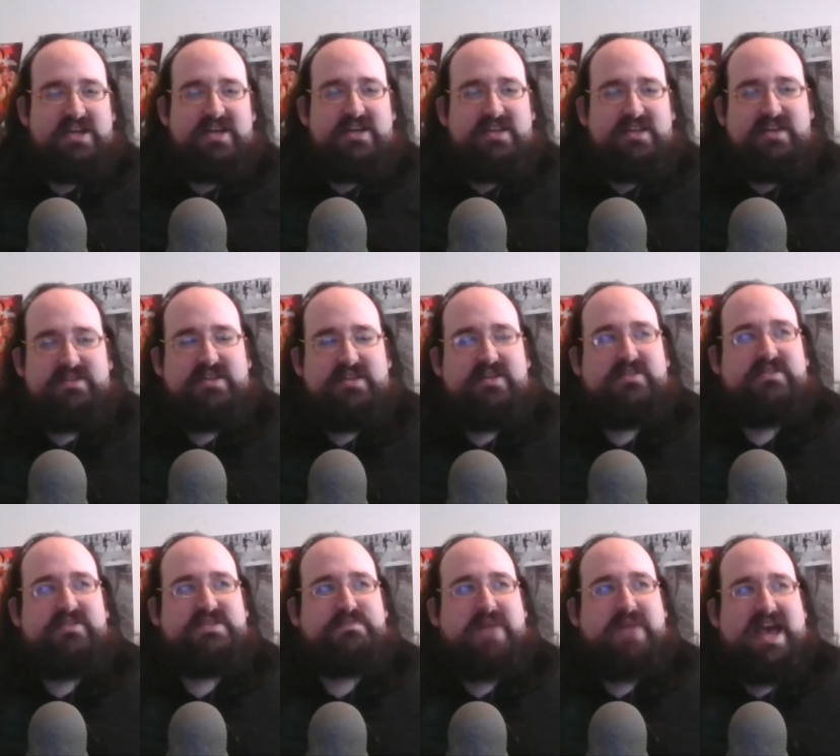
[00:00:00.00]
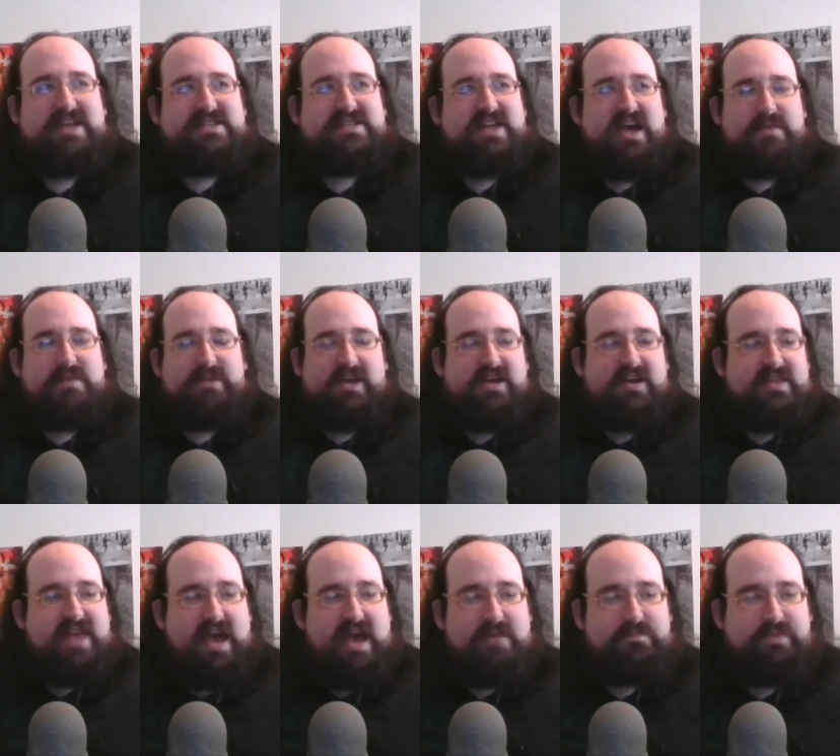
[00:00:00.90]
uh, uh, is bad timing
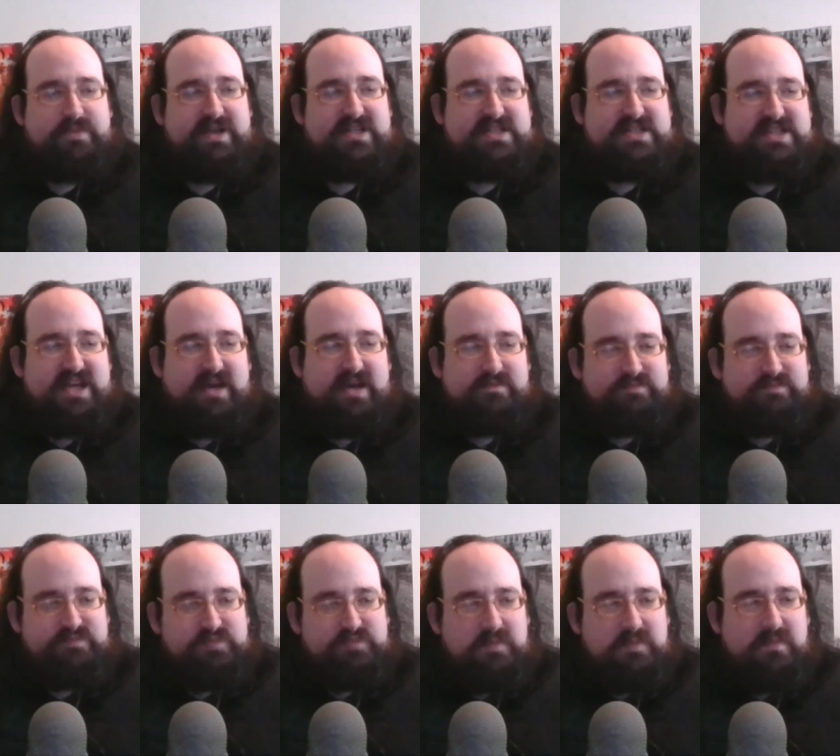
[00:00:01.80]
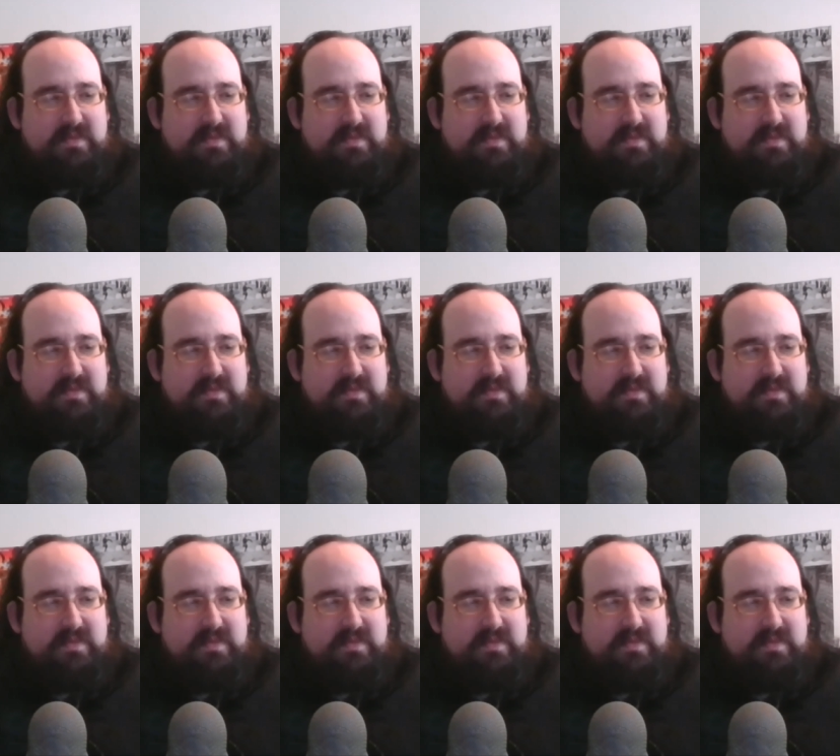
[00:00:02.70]
on that, but um